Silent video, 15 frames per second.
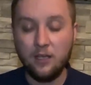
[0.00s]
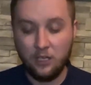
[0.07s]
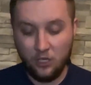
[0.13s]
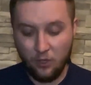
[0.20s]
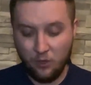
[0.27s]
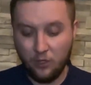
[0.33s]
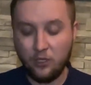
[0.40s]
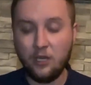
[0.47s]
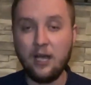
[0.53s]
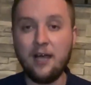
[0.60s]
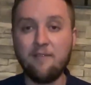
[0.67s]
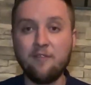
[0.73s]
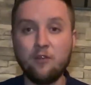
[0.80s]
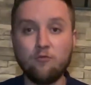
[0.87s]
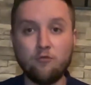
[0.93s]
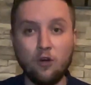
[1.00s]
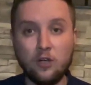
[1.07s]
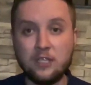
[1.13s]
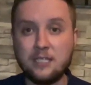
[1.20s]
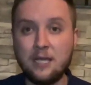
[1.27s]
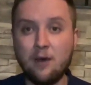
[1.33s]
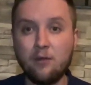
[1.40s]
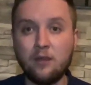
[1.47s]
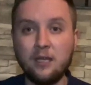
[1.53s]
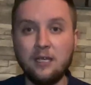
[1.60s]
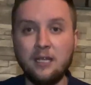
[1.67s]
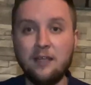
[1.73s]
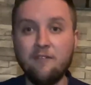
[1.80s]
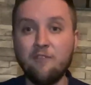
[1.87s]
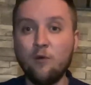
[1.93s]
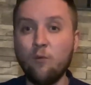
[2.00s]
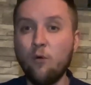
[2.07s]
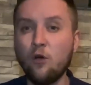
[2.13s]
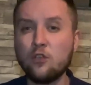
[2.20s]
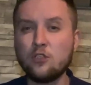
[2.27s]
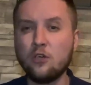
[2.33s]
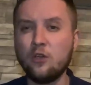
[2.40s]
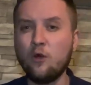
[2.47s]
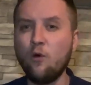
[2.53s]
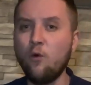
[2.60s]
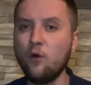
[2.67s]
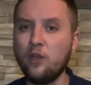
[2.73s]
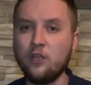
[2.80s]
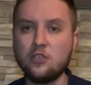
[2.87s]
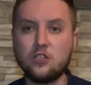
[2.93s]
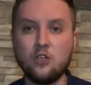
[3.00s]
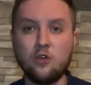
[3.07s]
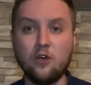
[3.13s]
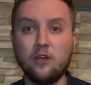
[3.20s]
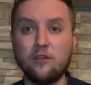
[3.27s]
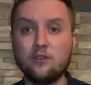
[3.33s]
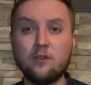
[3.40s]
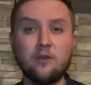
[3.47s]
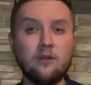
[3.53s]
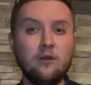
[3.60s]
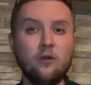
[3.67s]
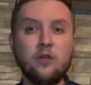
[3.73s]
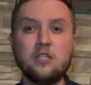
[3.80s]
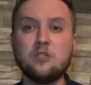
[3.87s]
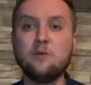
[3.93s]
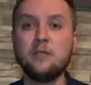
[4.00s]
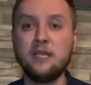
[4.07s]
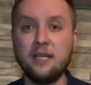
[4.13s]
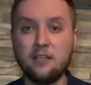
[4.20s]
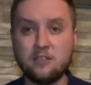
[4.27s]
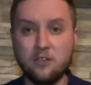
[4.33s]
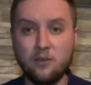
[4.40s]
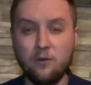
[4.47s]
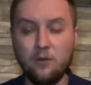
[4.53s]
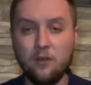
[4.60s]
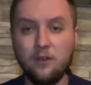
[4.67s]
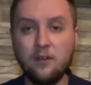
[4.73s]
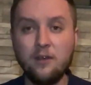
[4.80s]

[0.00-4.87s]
You can have the right sales technique for what kind of audience you're kind of looking to adhere to.